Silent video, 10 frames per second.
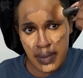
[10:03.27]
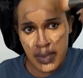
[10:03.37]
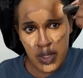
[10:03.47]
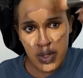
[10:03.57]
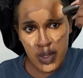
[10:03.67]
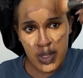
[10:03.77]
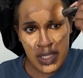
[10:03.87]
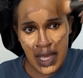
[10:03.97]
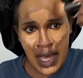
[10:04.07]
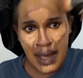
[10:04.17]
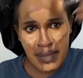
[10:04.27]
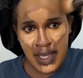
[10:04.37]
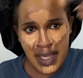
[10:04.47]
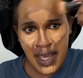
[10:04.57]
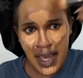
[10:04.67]
Because I'm
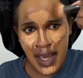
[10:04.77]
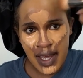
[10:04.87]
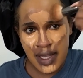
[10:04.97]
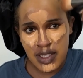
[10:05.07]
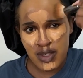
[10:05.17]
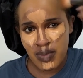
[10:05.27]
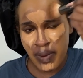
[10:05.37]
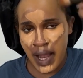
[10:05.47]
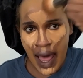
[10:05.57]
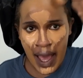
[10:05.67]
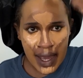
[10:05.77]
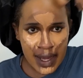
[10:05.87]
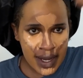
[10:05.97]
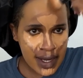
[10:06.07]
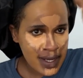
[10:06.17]
here to plug.
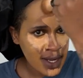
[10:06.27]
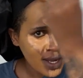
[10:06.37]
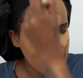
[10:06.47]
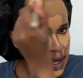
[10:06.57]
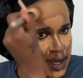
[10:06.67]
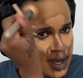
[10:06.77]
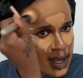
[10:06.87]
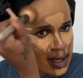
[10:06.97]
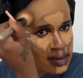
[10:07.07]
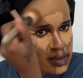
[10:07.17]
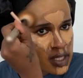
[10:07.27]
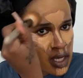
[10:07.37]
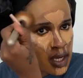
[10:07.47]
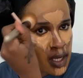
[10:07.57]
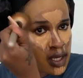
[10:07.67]
I'm
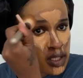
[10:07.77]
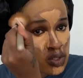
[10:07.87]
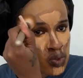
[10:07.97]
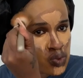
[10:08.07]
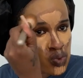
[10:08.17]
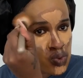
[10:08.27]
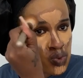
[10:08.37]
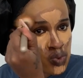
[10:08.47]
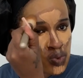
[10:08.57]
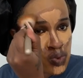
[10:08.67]
here to